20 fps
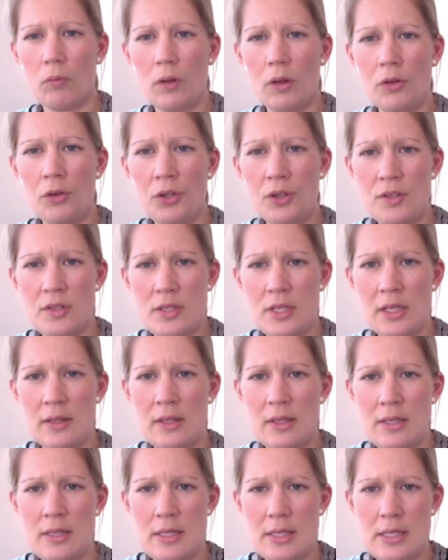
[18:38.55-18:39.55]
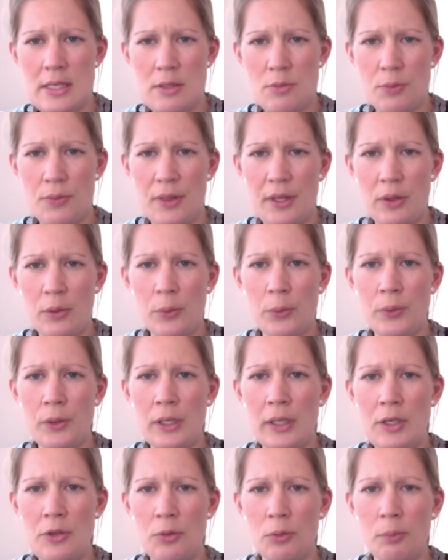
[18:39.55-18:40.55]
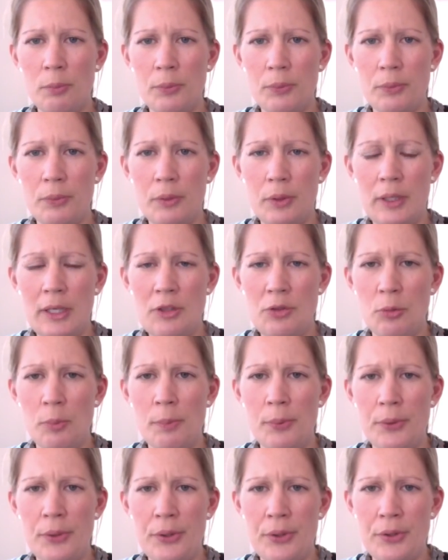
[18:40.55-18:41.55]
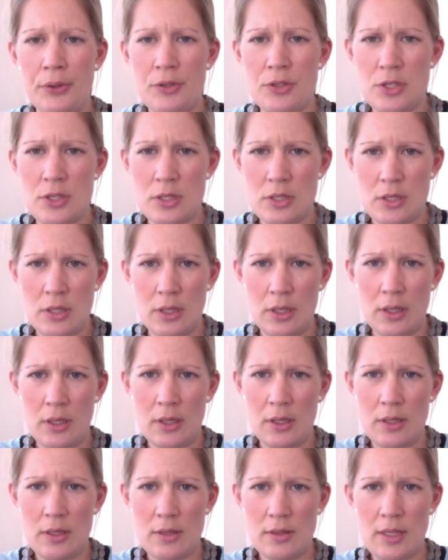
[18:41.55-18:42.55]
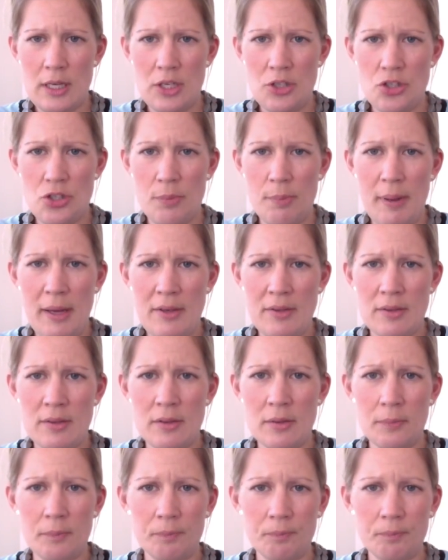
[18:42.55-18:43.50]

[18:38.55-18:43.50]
You can see this is what they call the little bird's texture pattern.